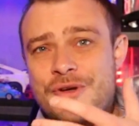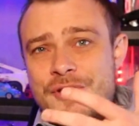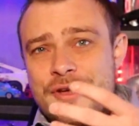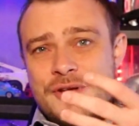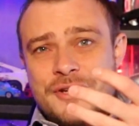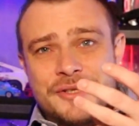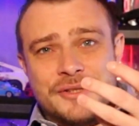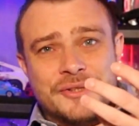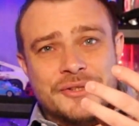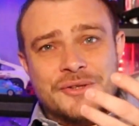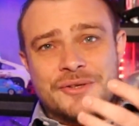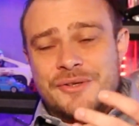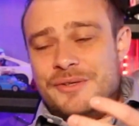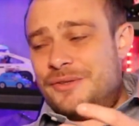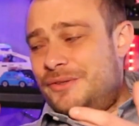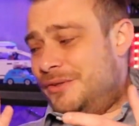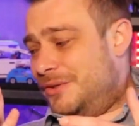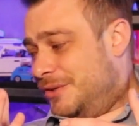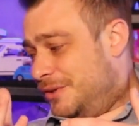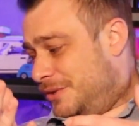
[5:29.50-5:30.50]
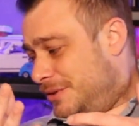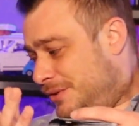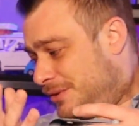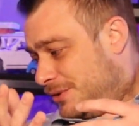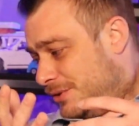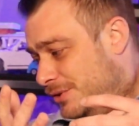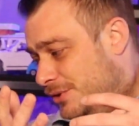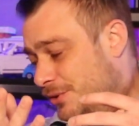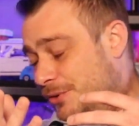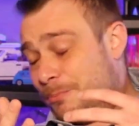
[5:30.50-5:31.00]
the the,
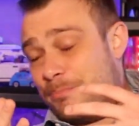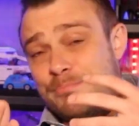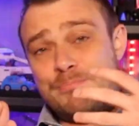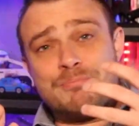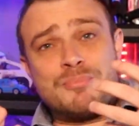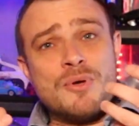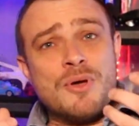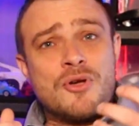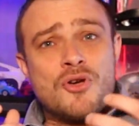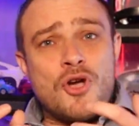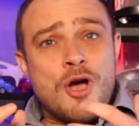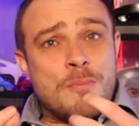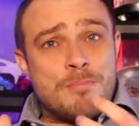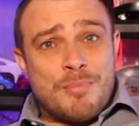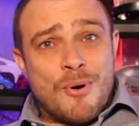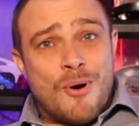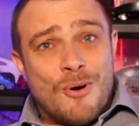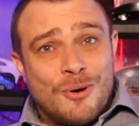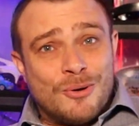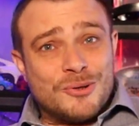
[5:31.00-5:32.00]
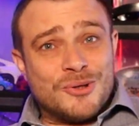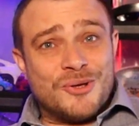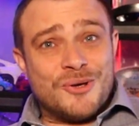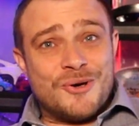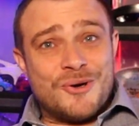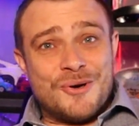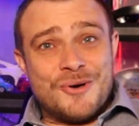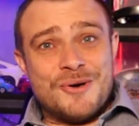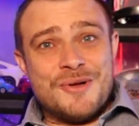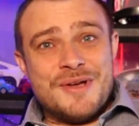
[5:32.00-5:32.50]
the, the cup
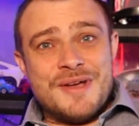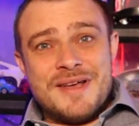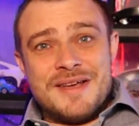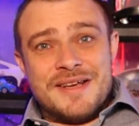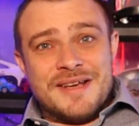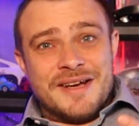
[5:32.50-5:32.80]
holder,